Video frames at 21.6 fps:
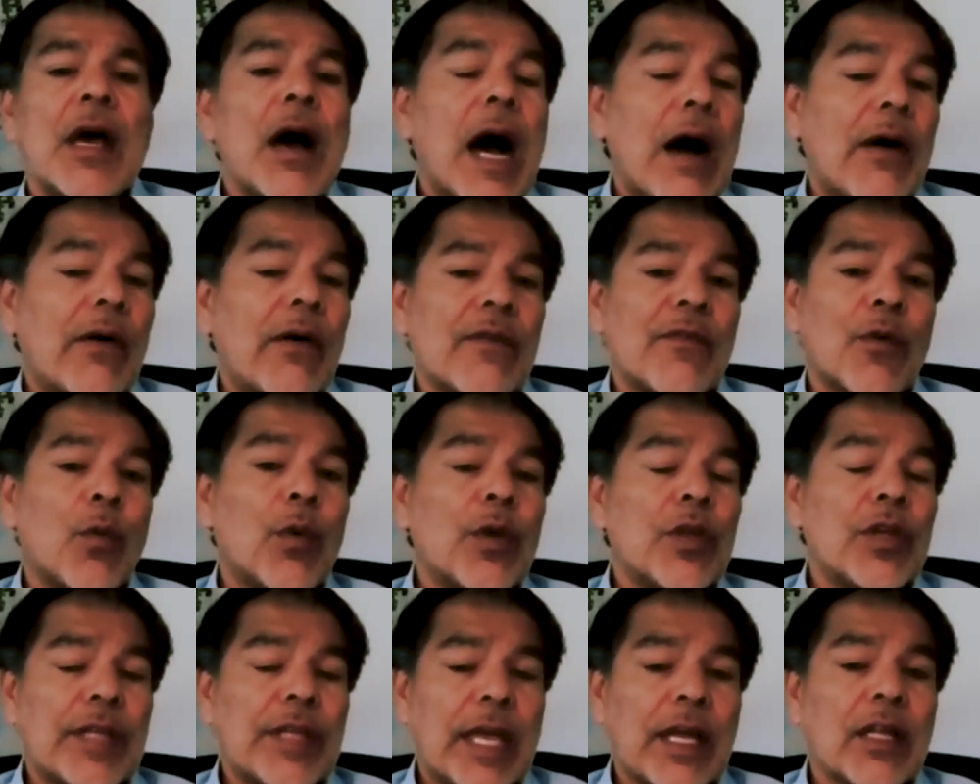However, when
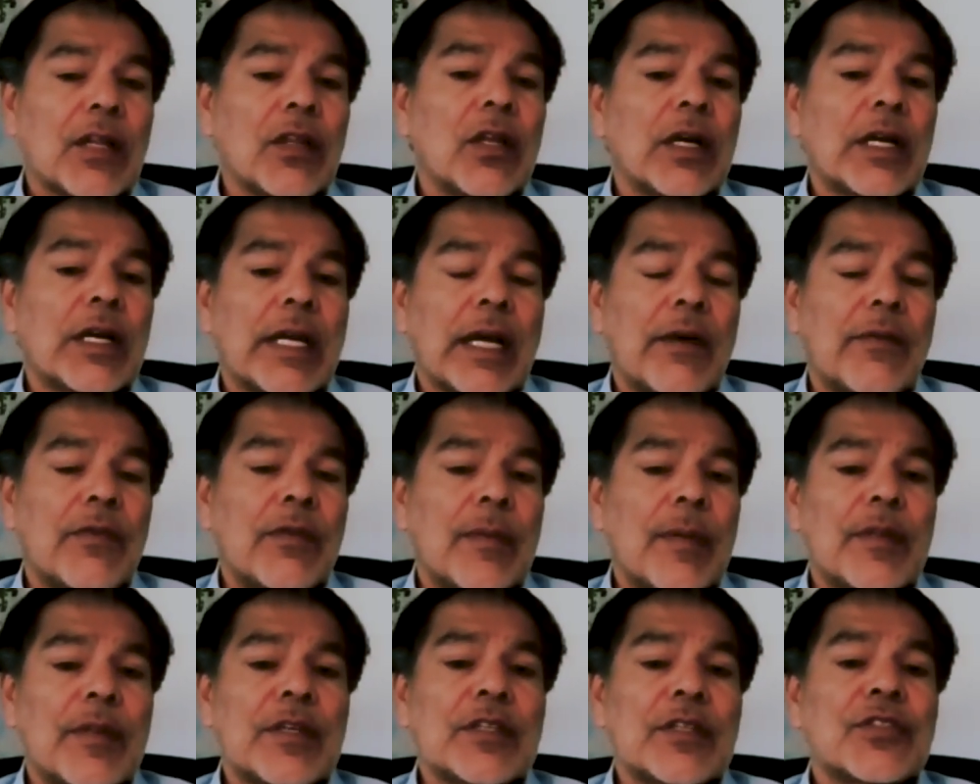you take a look,
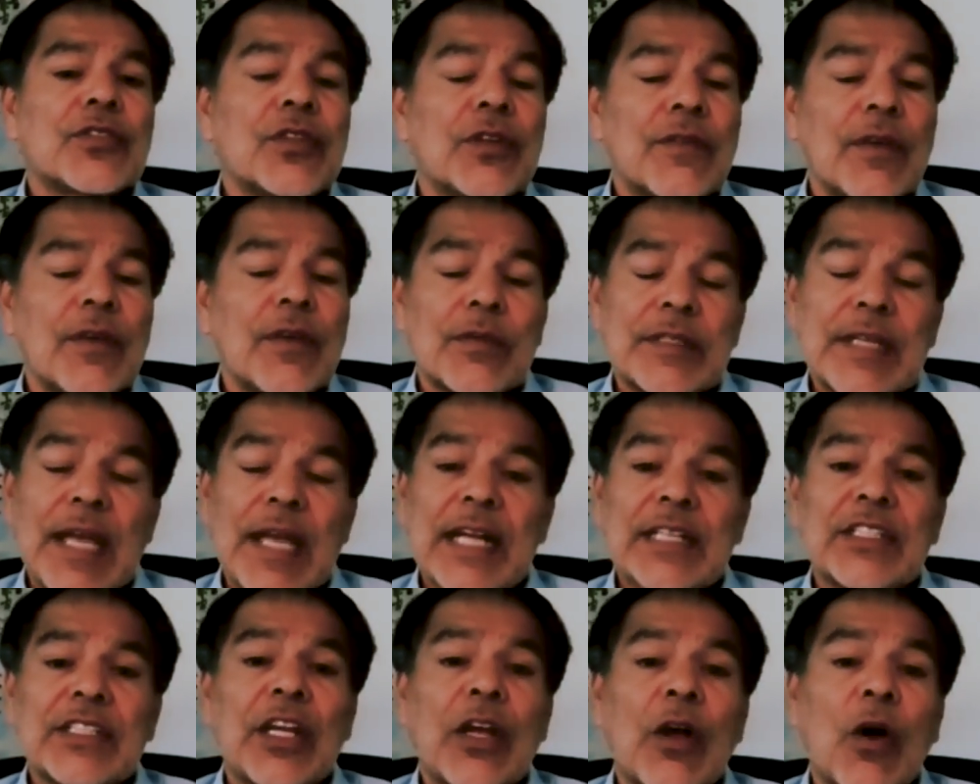remember this survey was
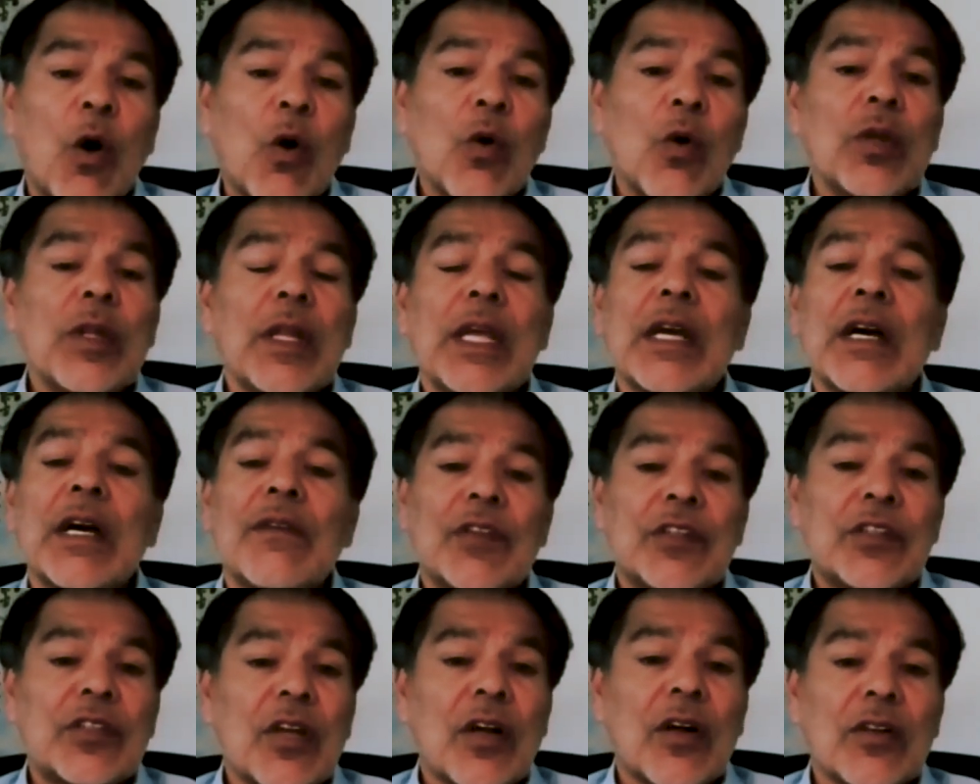actually only of
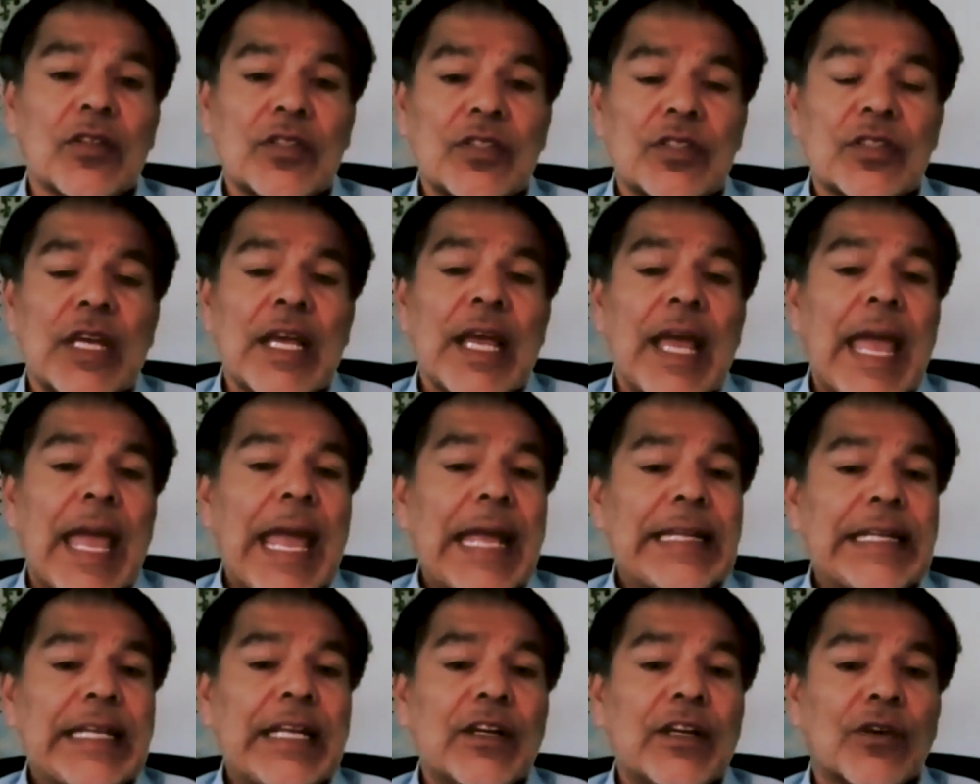adults
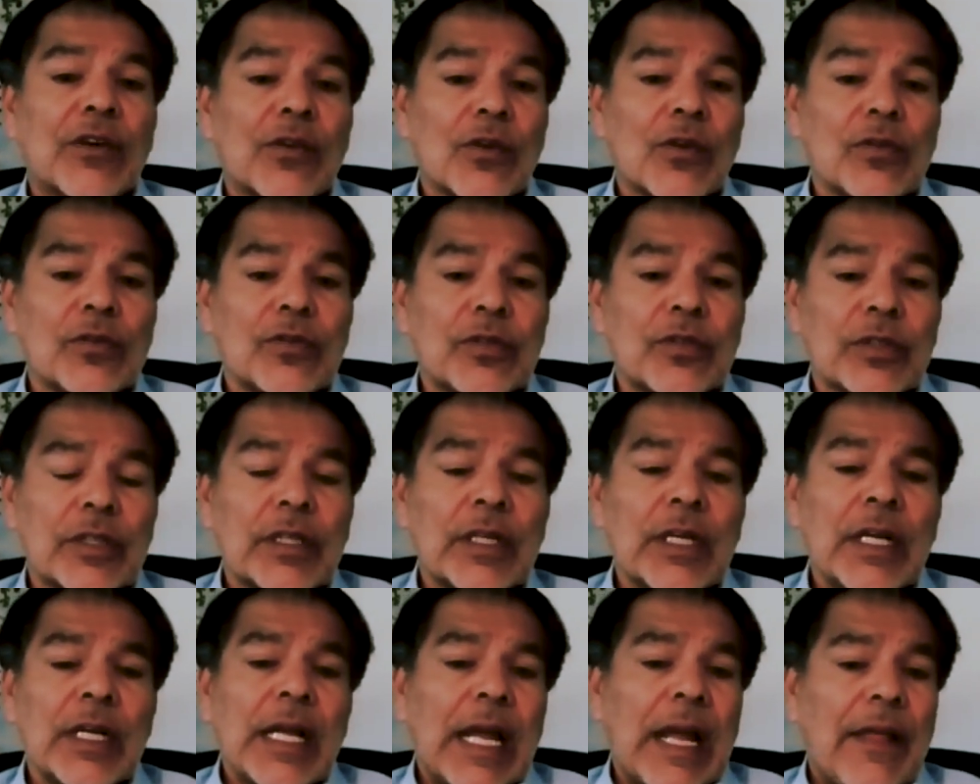18 or older,
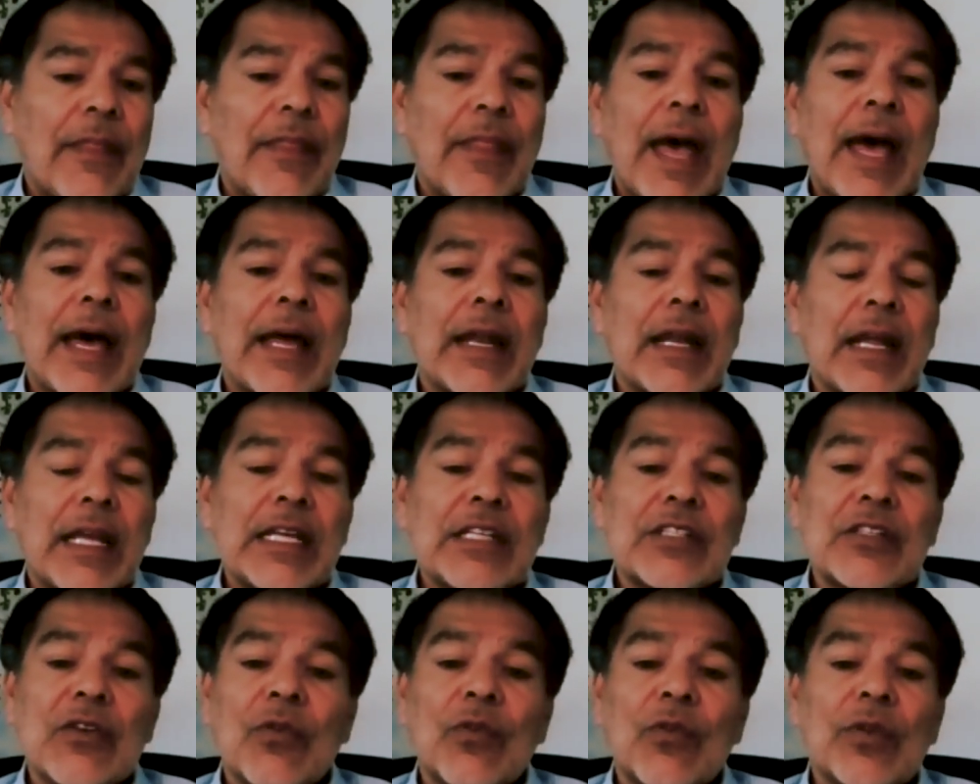and that
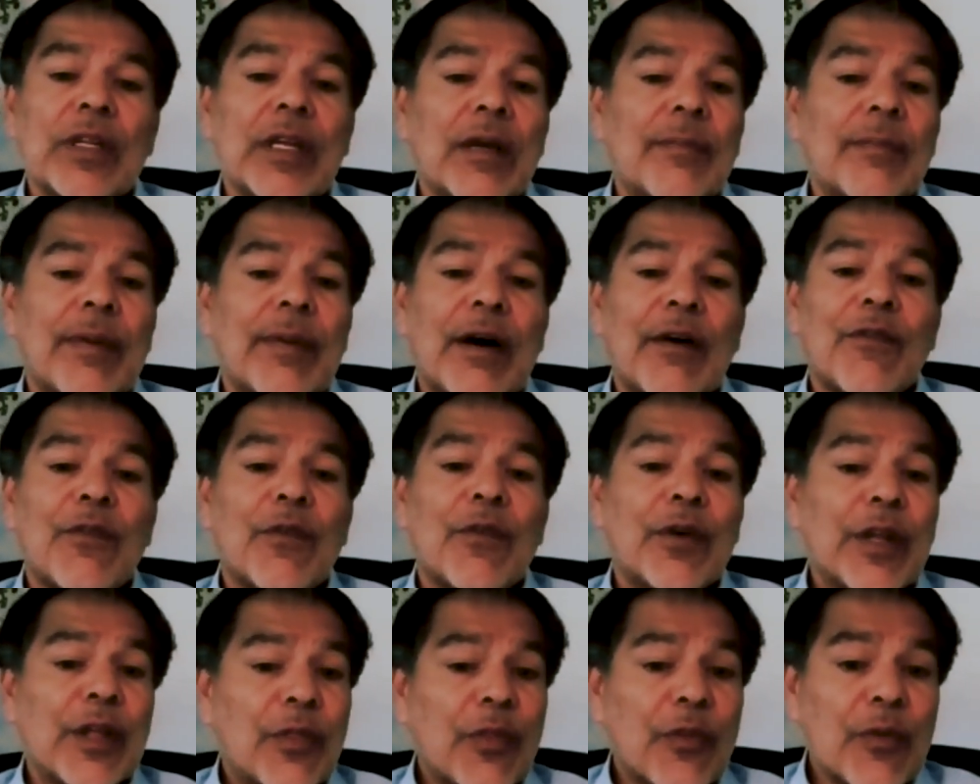is only about
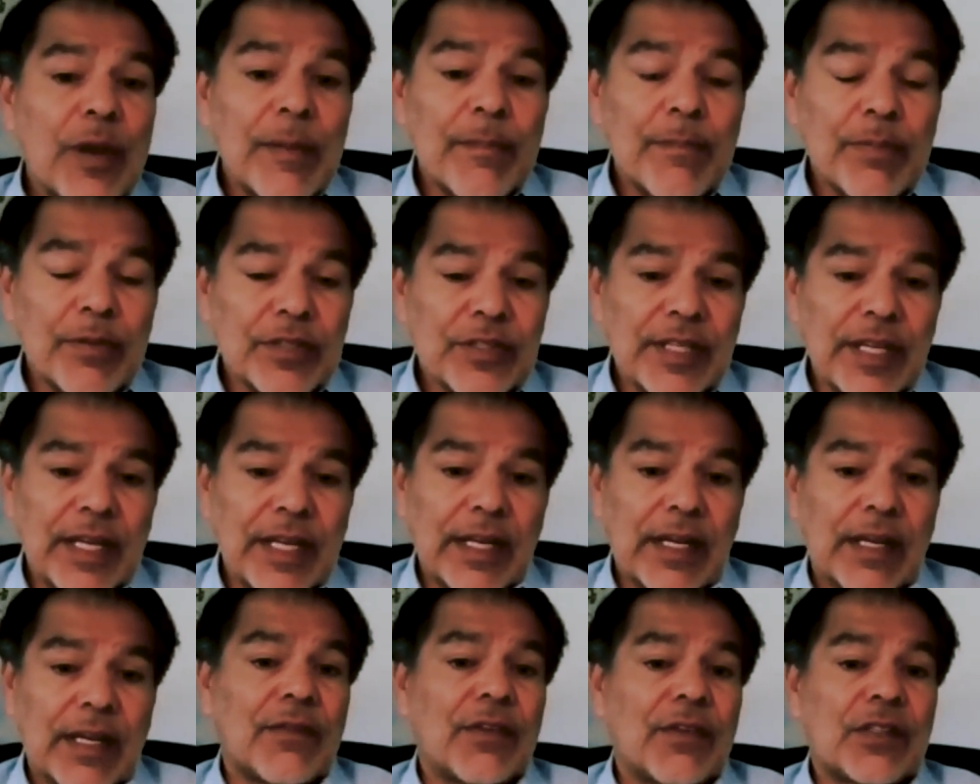
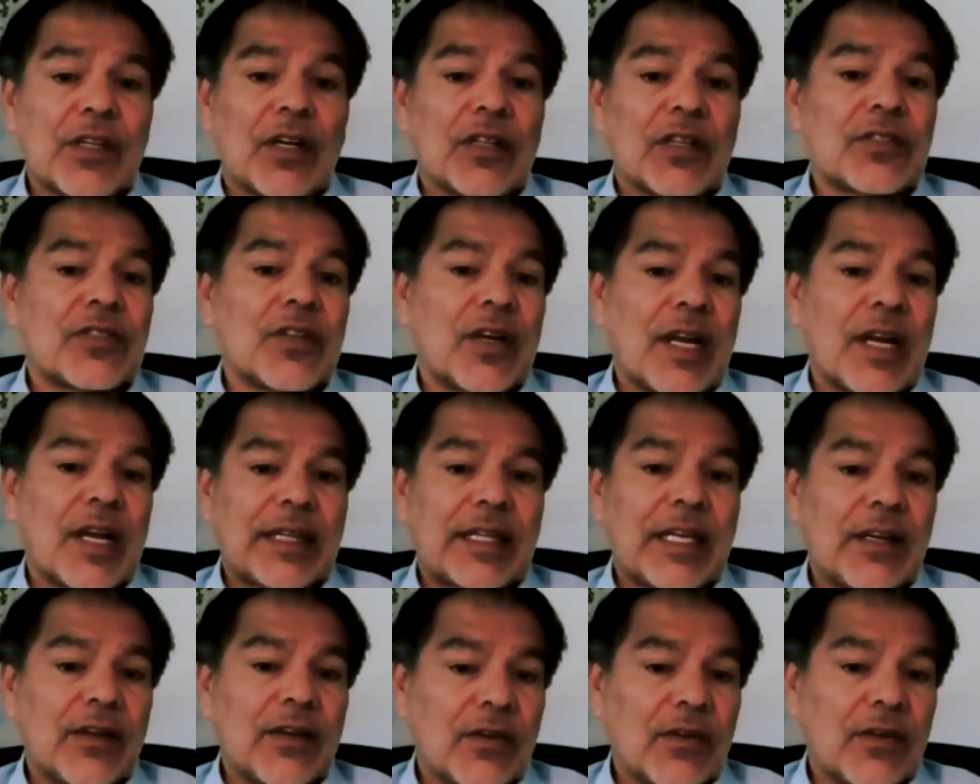43% of adults are
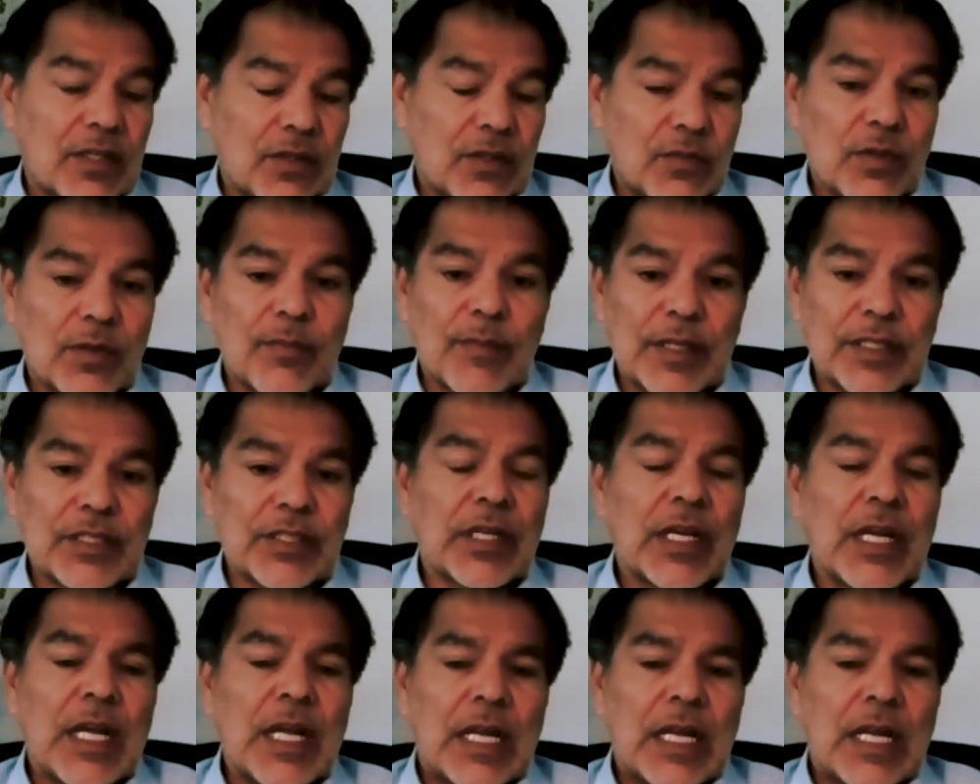Latino because we're much